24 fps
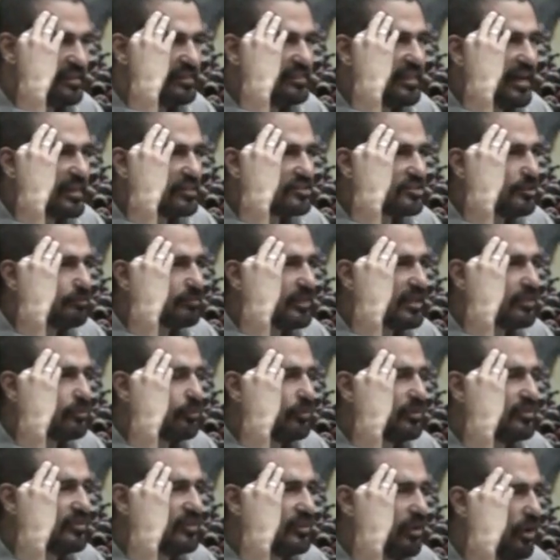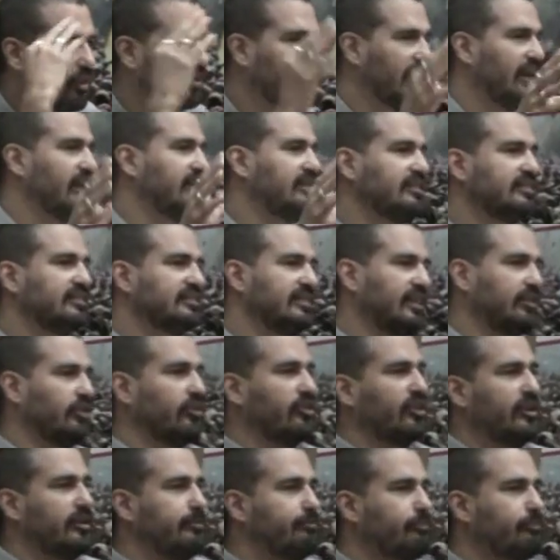that sometimes we see, okay, this is another